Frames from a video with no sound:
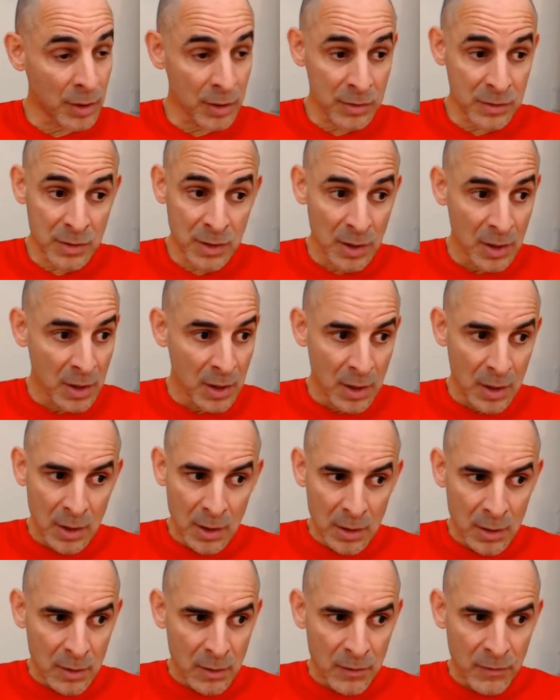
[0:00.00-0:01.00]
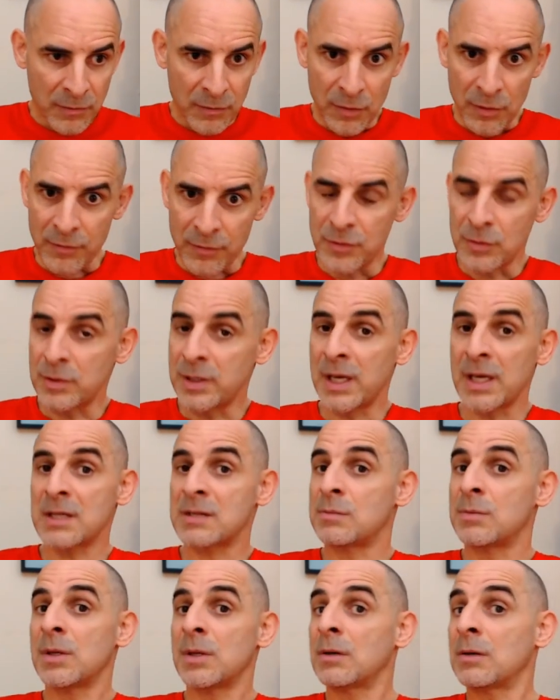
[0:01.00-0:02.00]
it for a few days
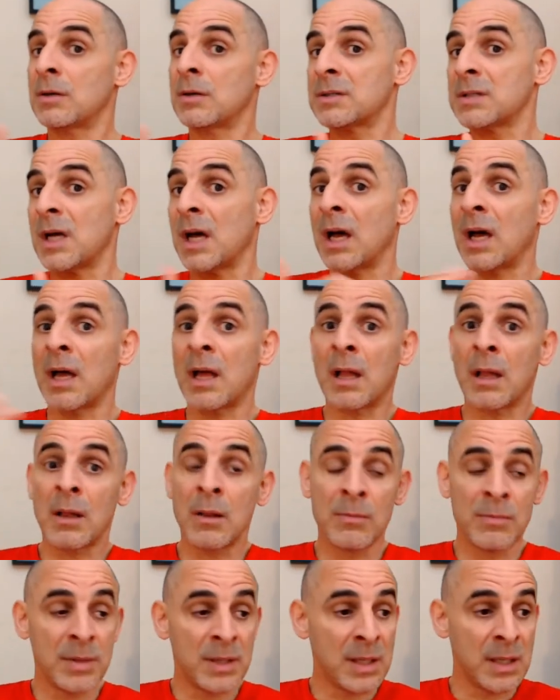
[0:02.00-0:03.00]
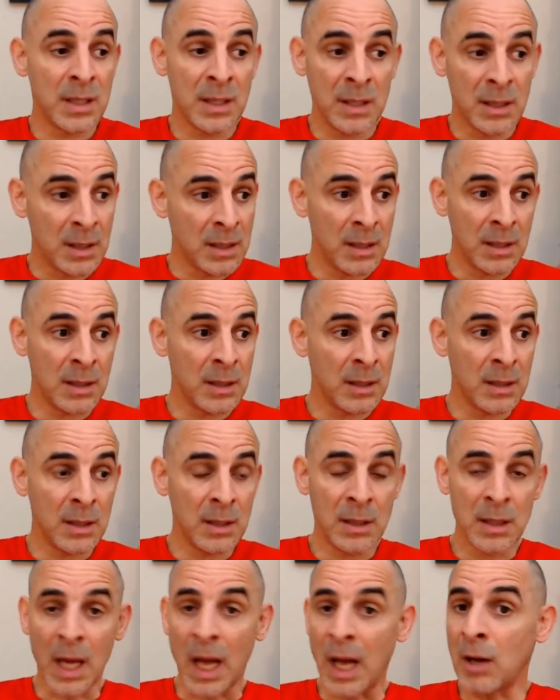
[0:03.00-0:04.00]
because I'll
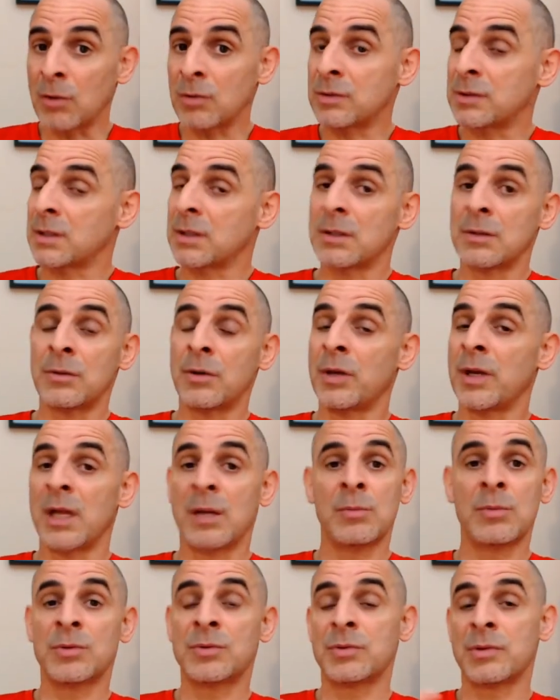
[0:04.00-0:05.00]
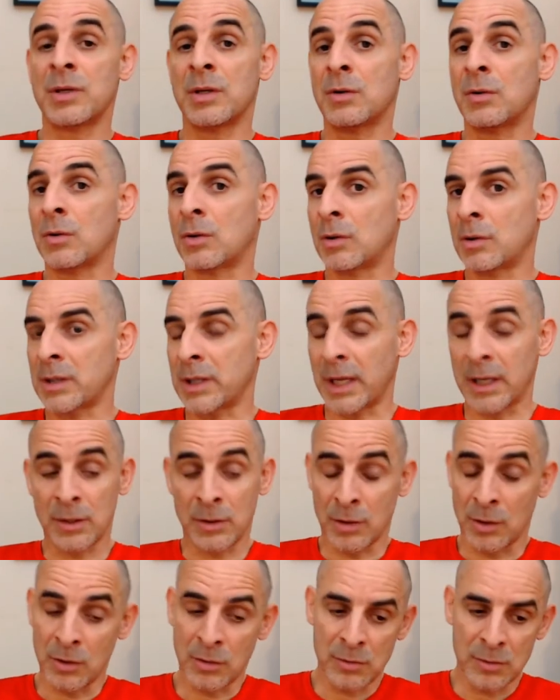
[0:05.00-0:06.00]
be out and unable to record, I don't
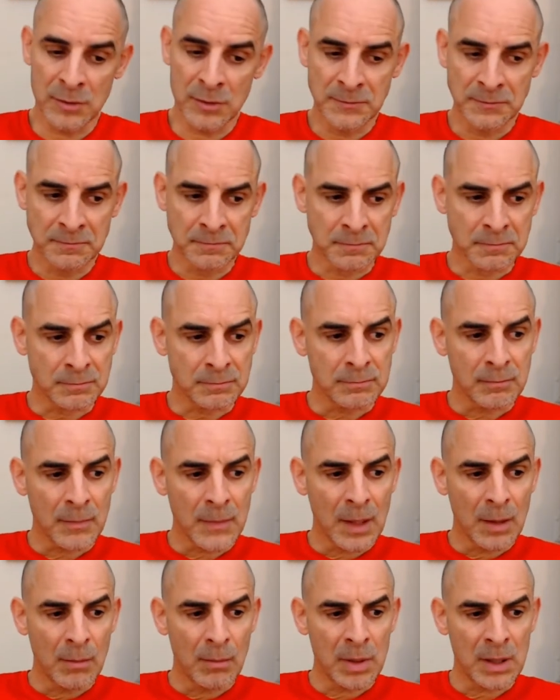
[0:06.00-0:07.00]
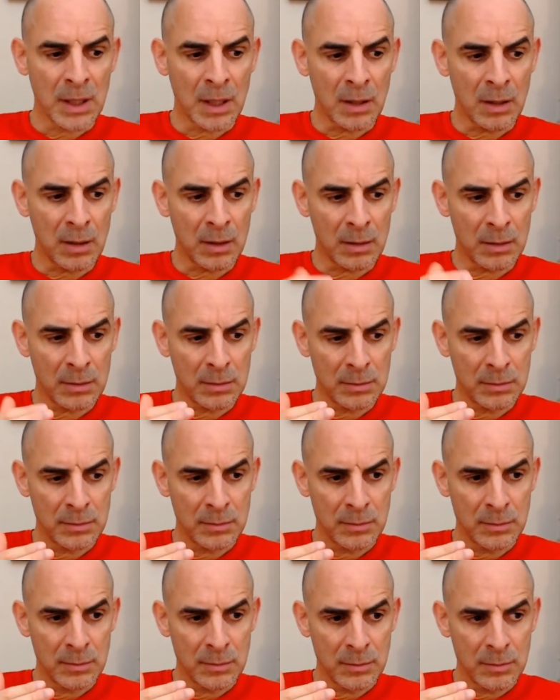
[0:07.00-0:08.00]
know. But I'll
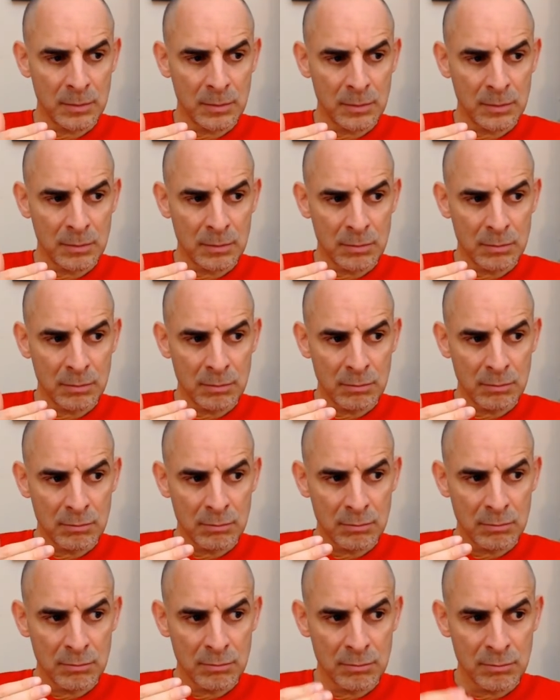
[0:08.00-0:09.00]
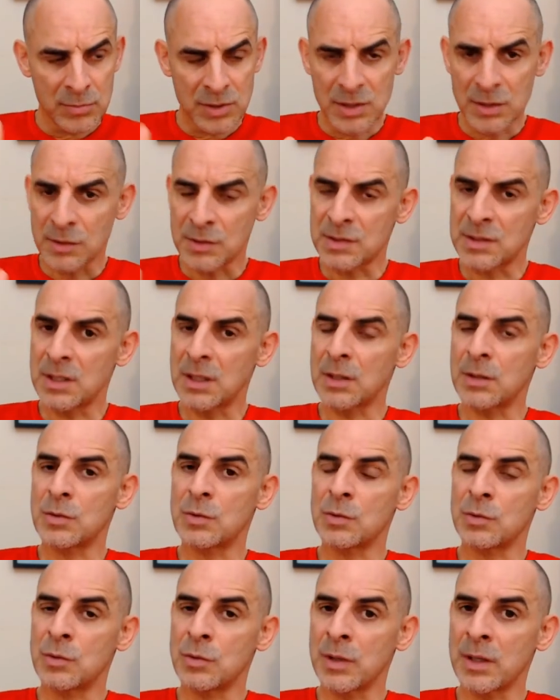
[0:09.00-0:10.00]
still stick
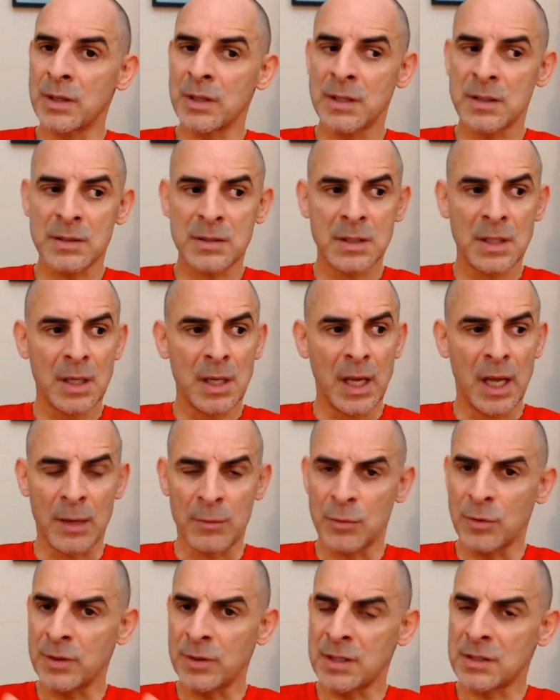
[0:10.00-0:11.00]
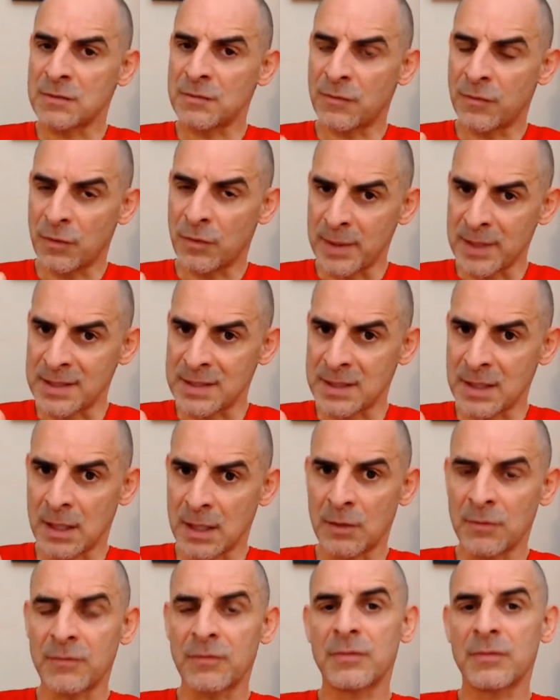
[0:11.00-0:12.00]
to doing this. I'm doing this for myself,